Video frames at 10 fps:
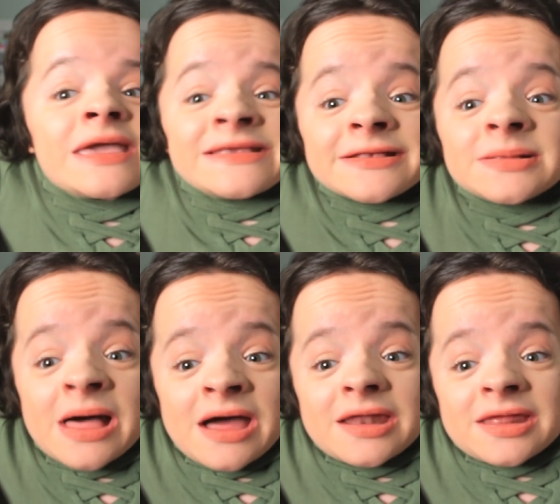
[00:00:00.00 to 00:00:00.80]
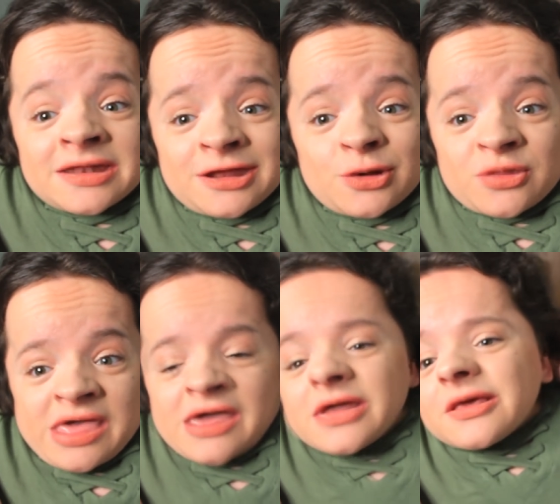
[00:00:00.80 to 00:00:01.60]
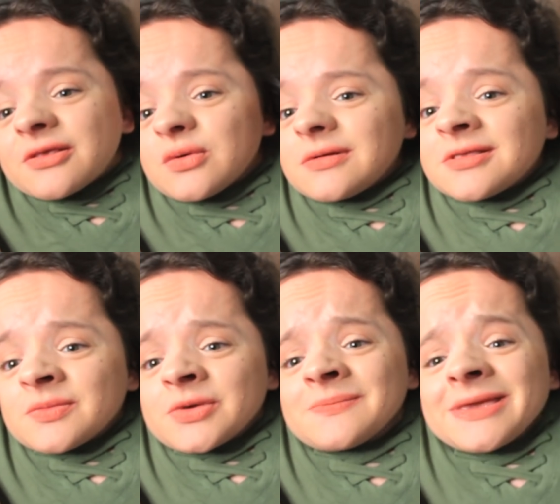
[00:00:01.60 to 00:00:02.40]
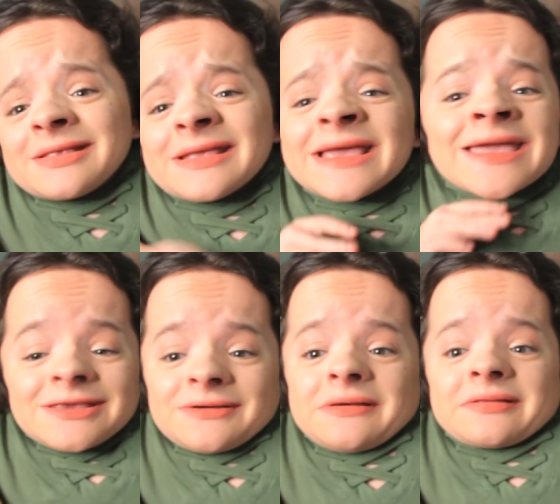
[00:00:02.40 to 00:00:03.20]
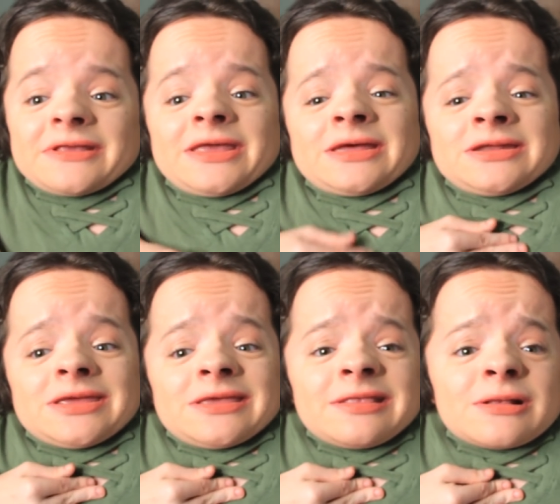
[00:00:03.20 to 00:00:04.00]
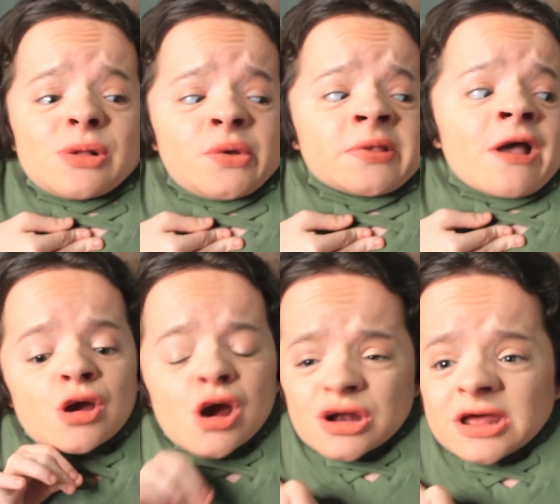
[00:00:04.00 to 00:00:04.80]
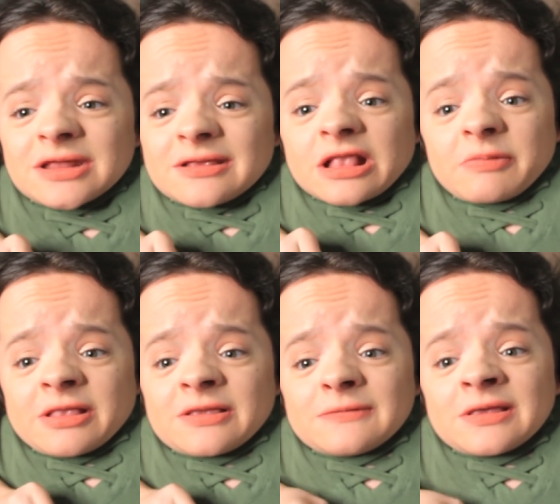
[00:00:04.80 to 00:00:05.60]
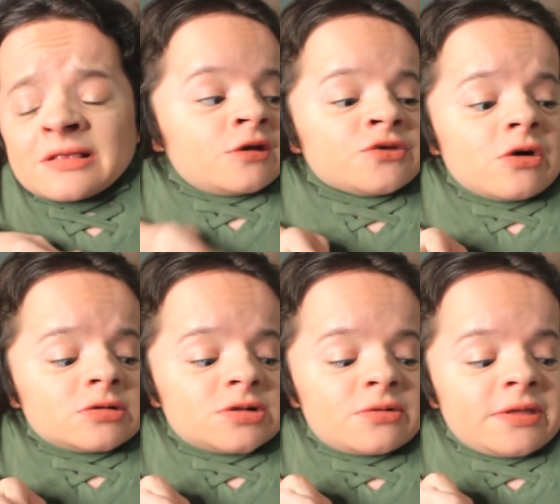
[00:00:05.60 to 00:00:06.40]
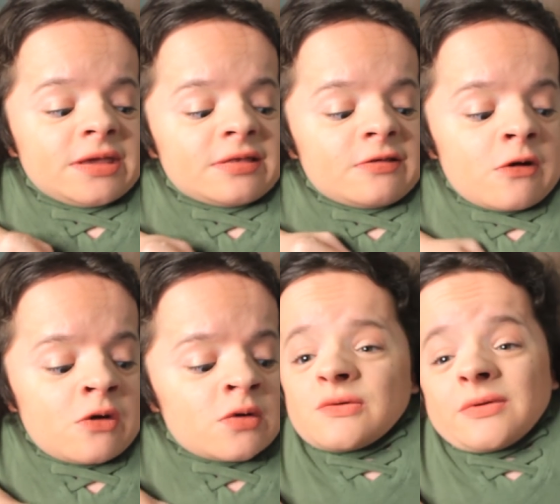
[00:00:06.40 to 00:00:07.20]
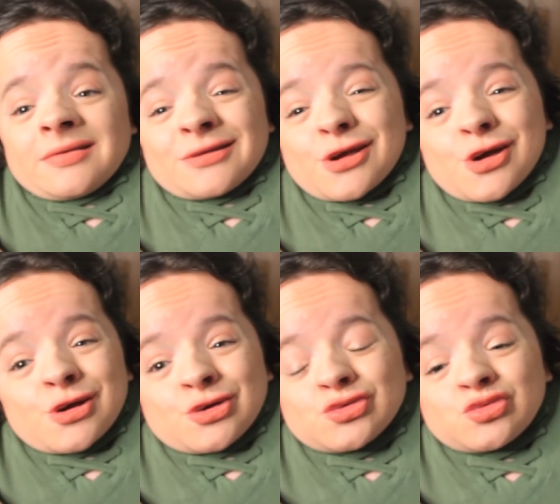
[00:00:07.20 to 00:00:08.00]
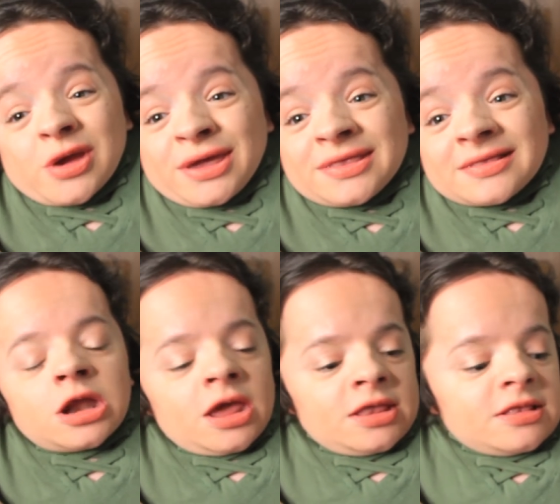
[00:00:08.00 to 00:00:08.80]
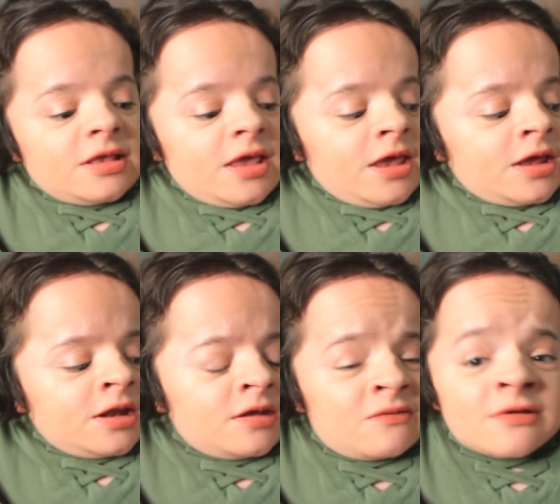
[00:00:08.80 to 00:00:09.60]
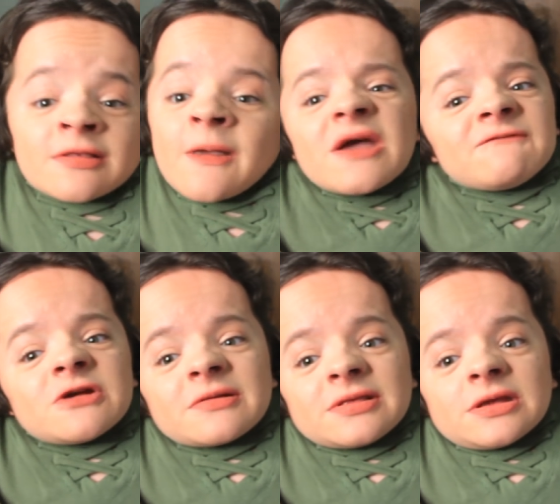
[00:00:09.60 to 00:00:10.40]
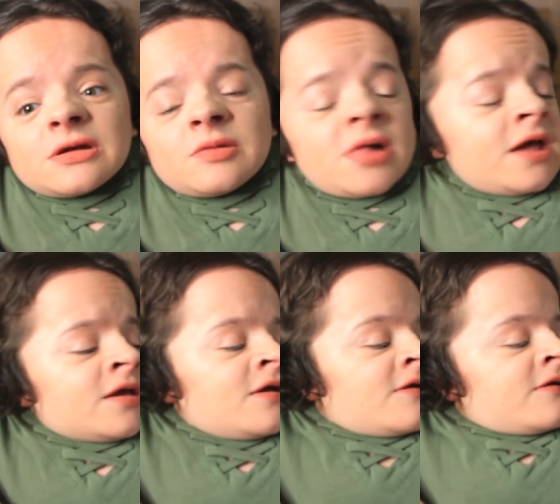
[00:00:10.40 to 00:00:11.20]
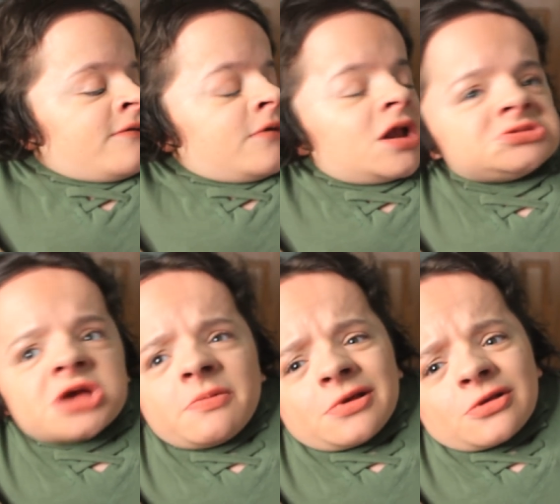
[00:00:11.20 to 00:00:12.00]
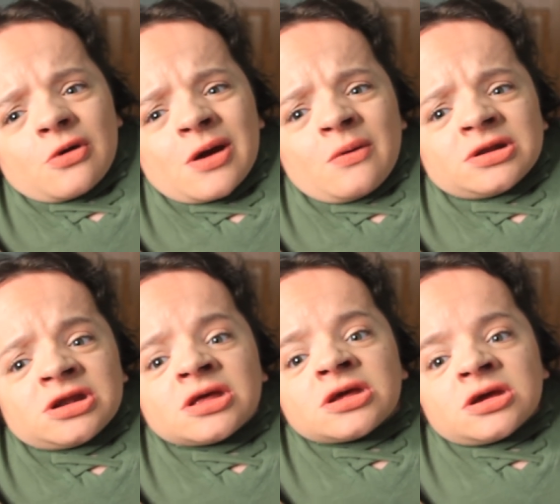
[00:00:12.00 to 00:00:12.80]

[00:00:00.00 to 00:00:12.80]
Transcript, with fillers: It's a lot, and I know that. But I scored some amazing deals, and kids' clothes are not as expensive as adult clothing, so it was a great night. And it was my first year Black Friday shopping, so I wanted